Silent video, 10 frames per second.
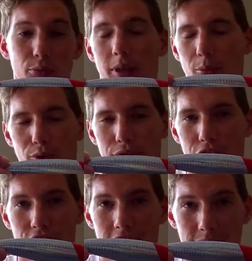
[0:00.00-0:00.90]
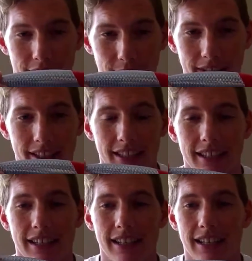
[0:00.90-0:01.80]
buy more fishing stuff anyway.
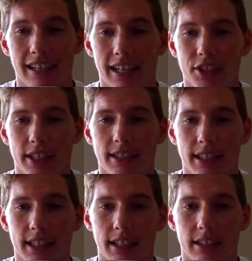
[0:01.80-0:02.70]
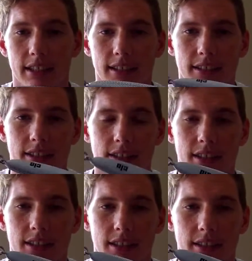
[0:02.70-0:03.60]
As you can see, it's
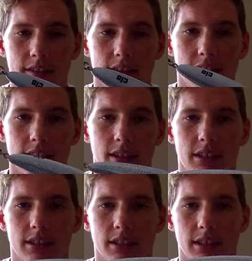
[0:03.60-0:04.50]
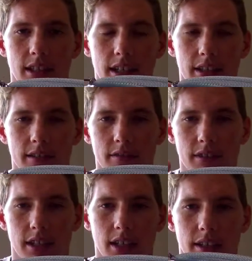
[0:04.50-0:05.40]
the Sid's
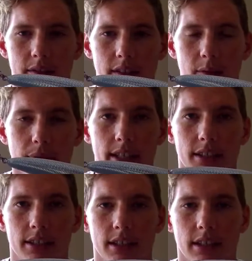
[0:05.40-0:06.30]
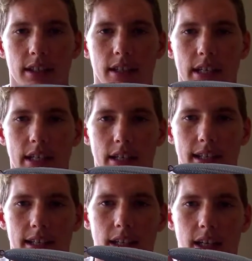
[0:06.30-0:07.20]
stick baits
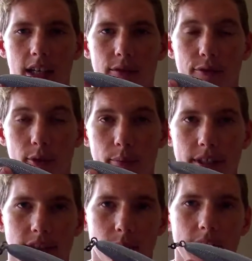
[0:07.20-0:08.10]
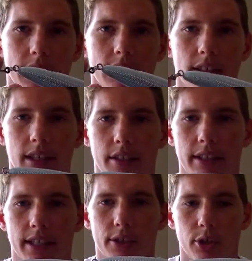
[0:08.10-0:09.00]
from Basil Manning down here
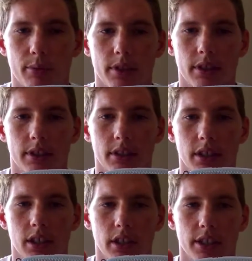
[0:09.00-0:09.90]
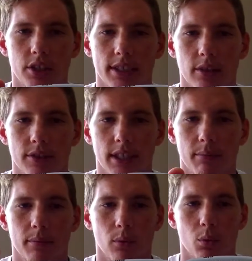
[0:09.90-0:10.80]
in Durban. You can go get yourself some,
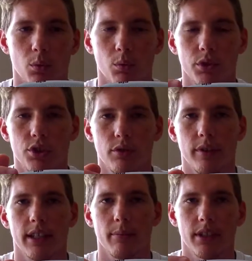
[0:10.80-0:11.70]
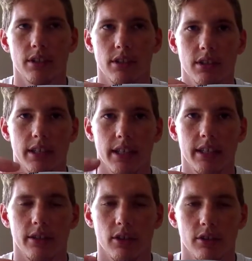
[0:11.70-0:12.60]
or you should find them at any
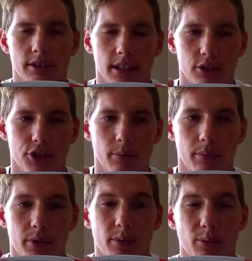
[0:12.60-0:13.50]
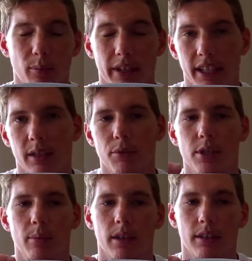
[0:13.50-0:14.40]
local tackle shop. You probably get them
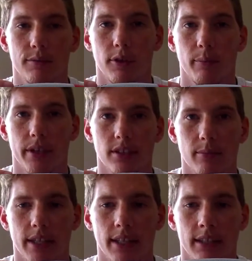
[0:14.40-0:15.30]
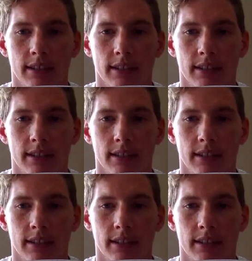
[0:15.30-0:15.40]
cheaper from Basil Manning.